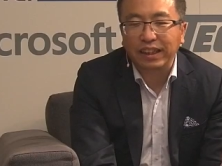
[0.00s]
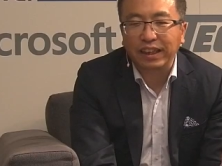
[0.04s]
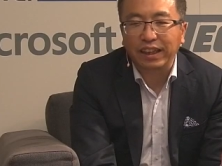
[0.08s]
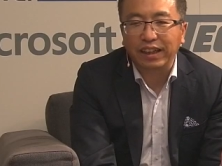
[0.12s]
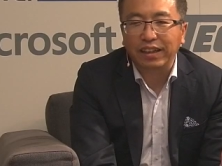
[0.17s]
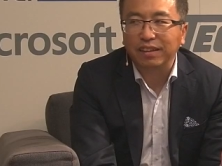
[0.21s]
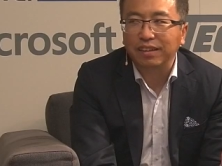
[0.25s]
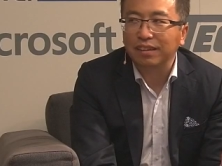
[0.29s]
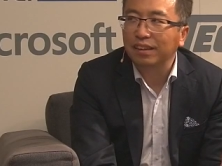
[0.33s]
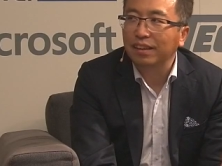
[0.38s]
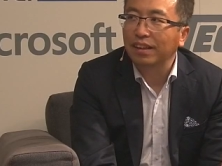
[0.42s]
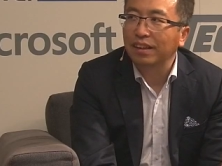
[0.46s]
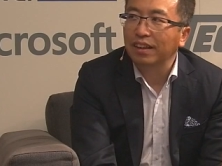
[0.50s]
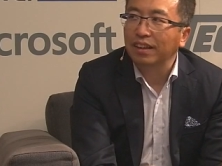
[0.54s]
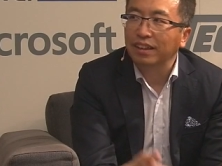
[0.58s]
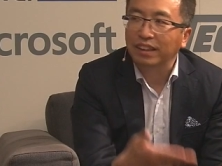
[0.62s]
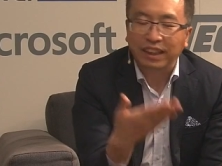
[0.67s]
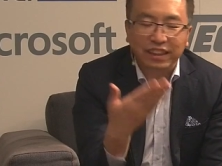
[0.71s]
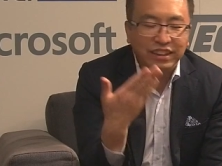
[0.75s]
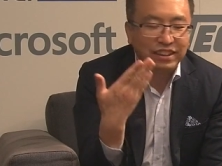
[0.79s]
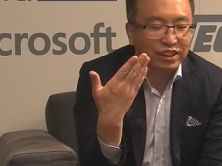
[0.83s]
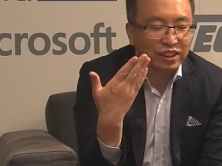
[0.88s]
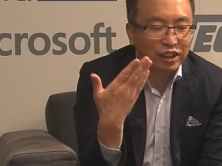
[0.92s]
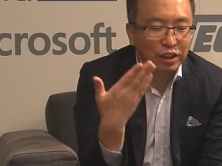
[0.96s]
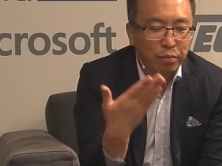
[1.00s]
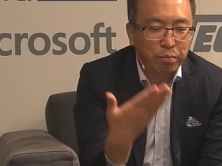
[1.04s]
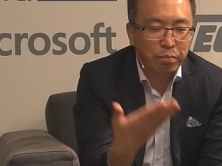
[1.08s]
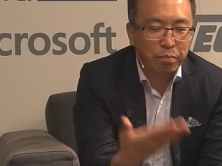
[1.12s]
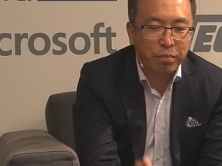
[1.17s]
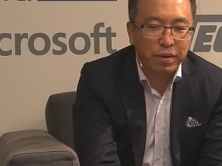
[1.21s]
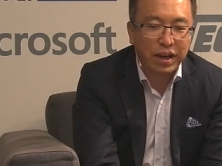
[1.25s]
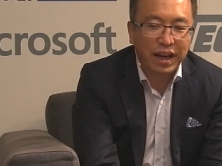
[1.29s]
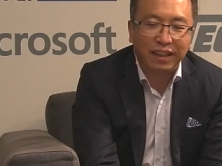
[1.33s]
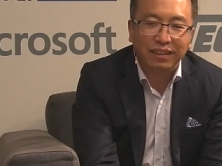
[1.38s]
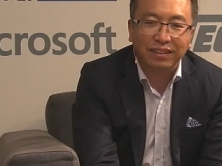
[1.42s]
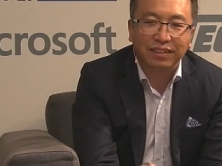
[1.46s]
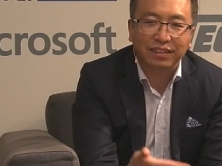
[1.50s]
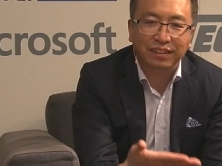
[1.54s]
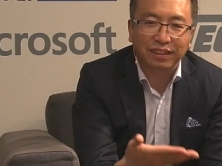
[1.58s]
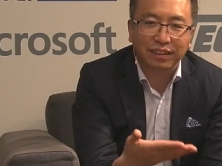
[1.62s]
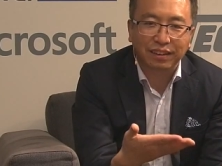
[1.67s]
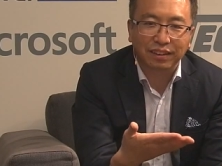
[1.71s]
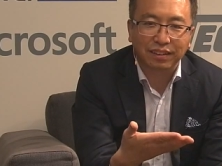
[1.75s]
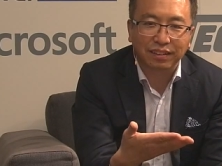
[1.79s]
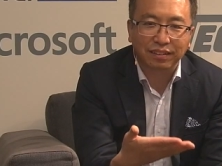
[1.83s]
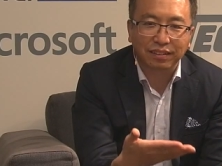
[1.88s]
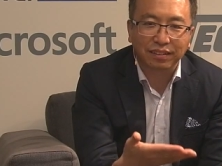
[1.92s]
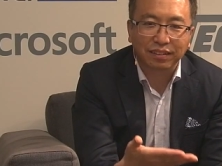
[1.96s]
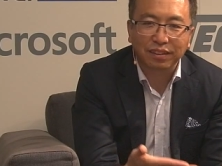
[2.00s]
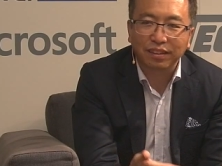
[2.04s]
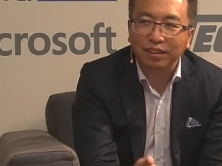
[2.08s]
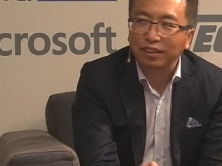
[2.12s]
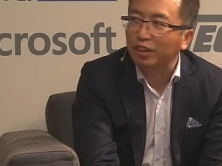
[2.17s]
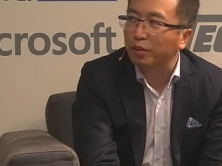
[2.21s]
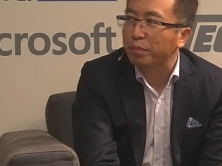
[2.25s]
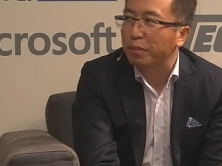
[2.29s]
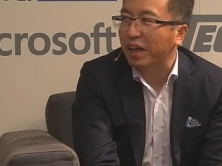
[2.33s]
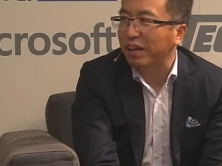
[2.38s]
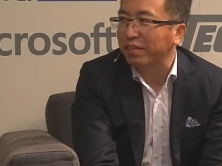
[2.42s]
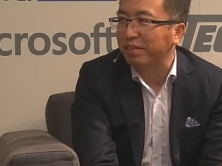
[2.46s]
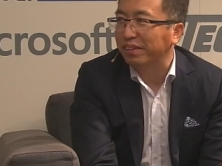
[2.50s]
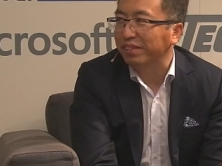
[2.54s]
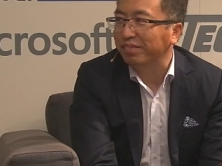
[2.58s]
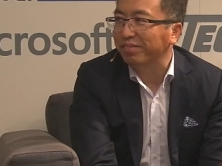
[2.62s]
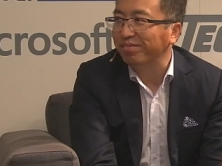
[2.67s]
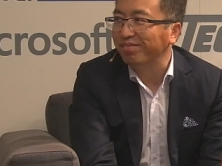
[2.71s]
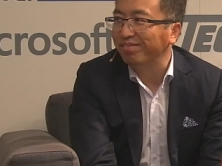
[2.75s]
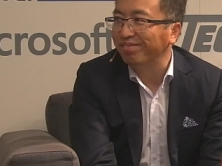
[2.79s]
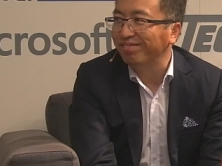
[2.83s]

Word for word: year, this is the best uh, smartphone.